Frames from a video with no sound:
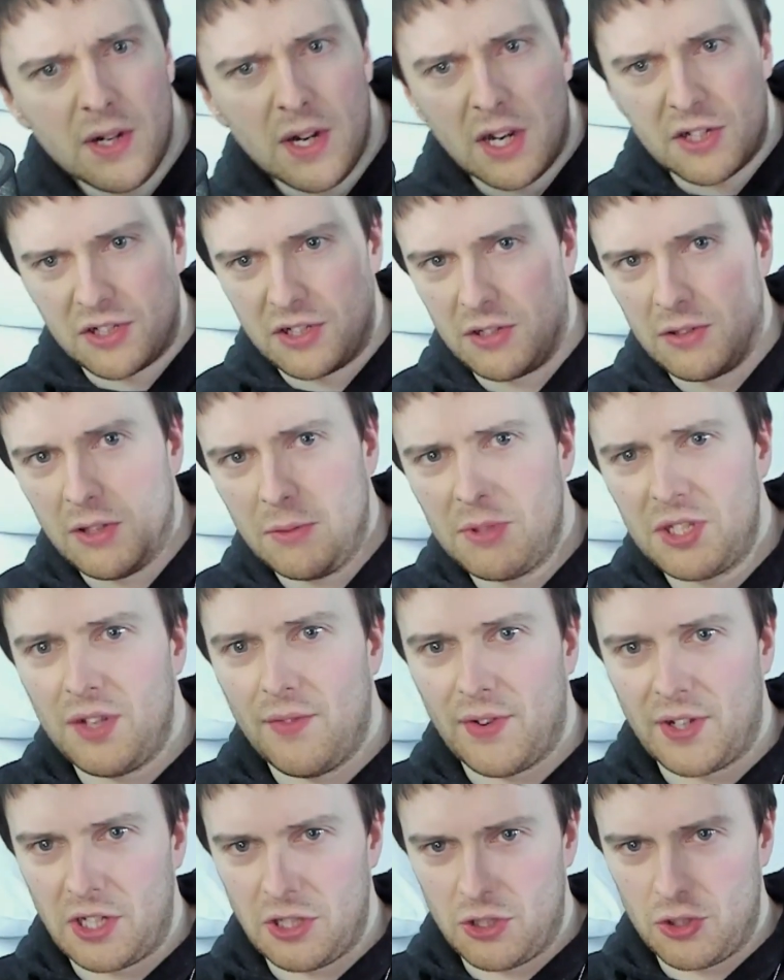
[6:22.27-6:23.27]
Actually, let me see if
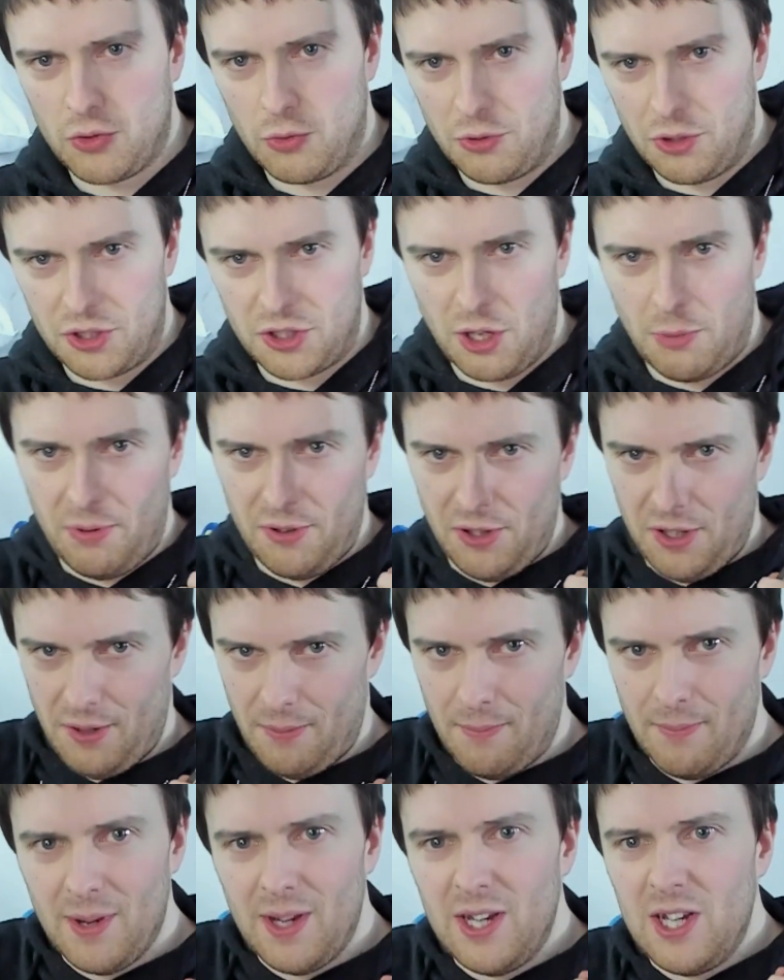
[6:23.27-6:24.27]
I can show this up on the
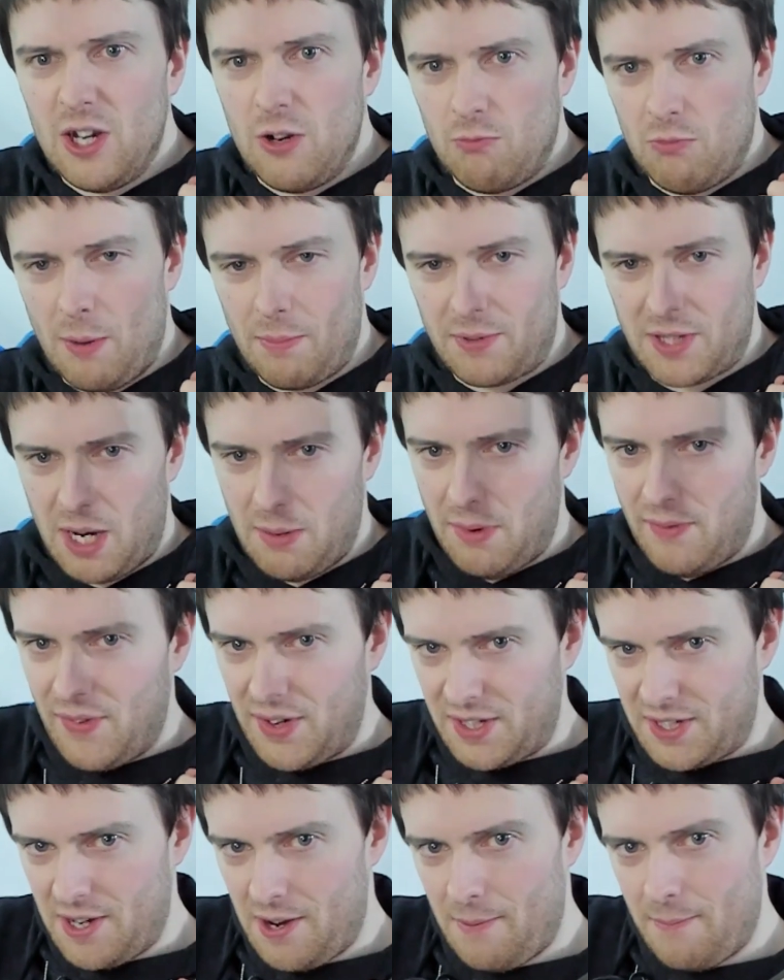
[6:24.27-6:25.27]
webcam if I
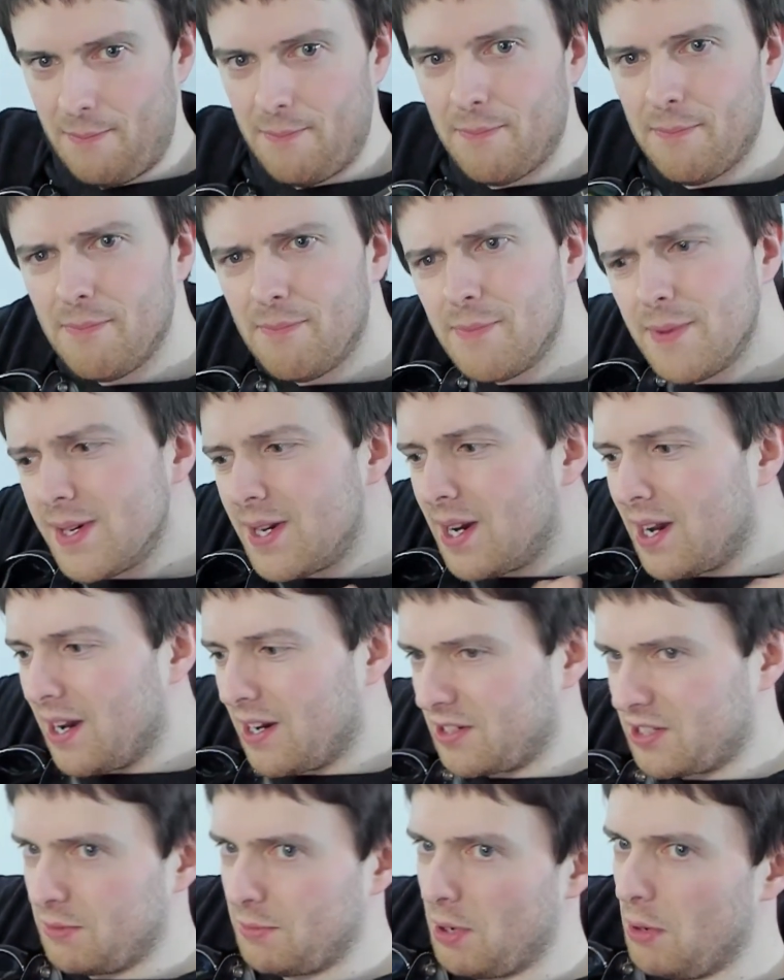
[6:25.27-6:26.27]
can.
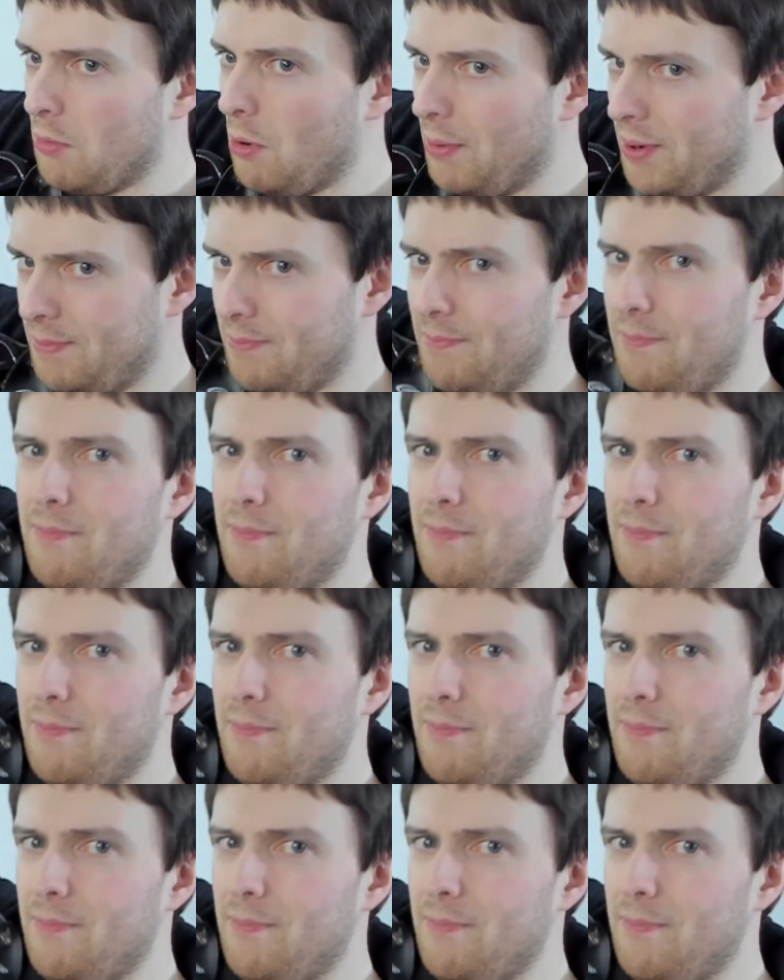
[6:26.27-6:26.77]
Give me a moment.